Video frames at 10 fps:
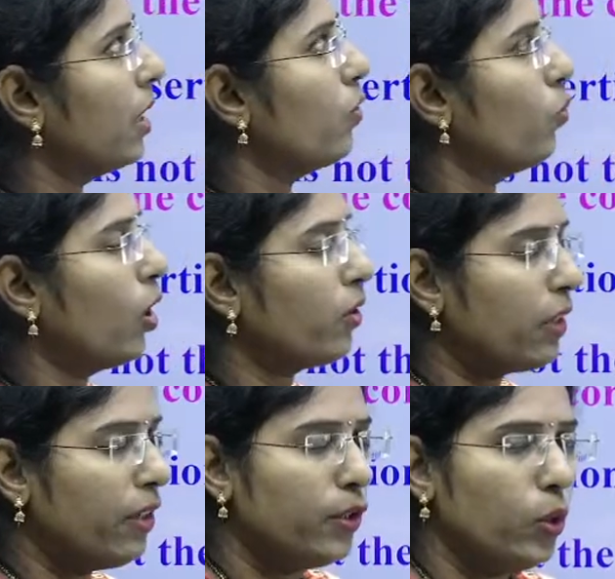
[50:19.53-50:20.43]
what it
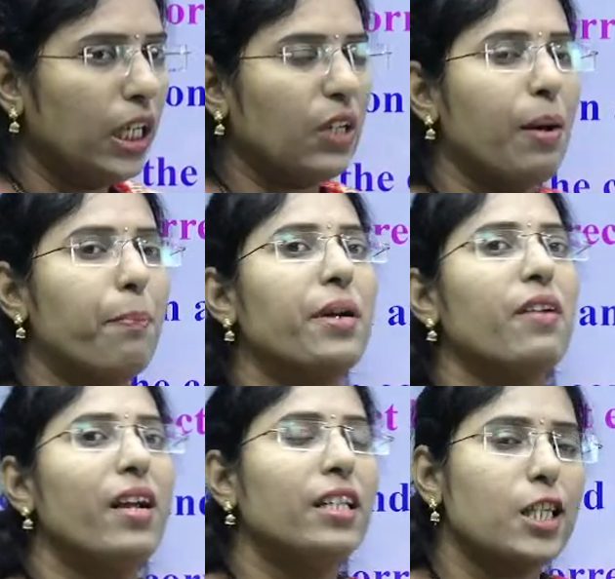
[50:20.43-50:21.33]
will do? It will
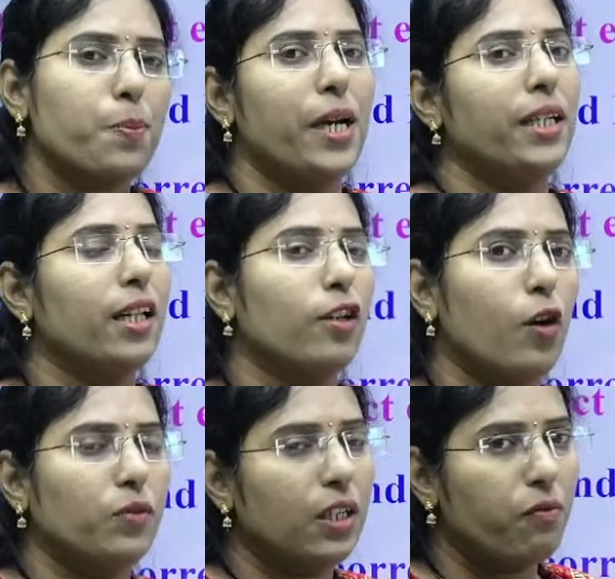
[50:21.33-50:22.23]
prevent the spreading of
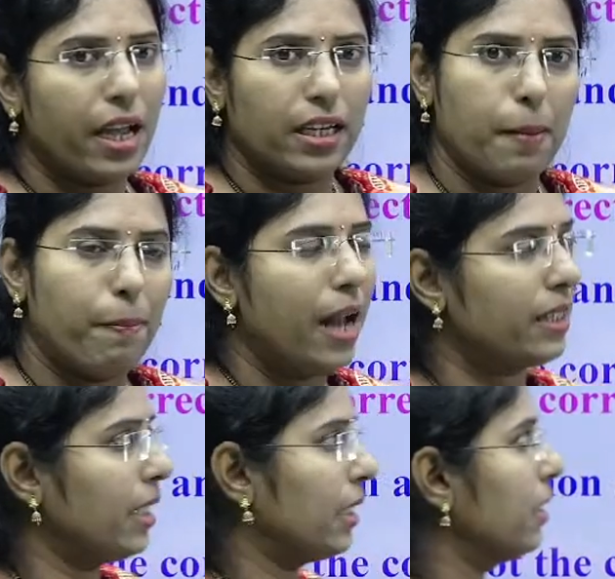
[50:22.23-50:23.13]
that viral
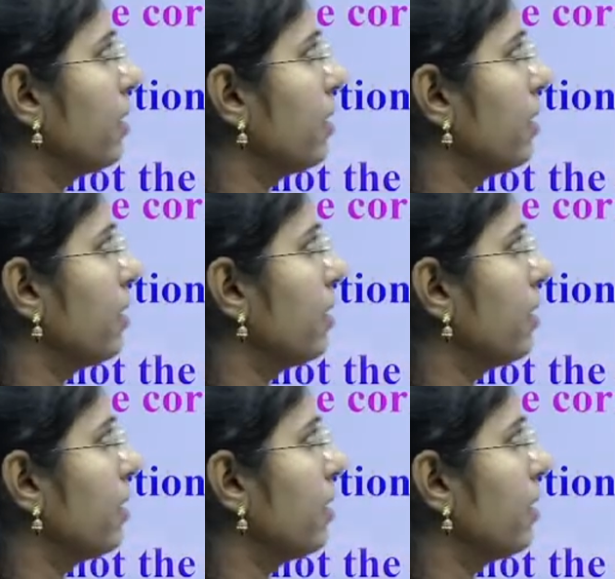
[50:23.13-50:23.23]
particles.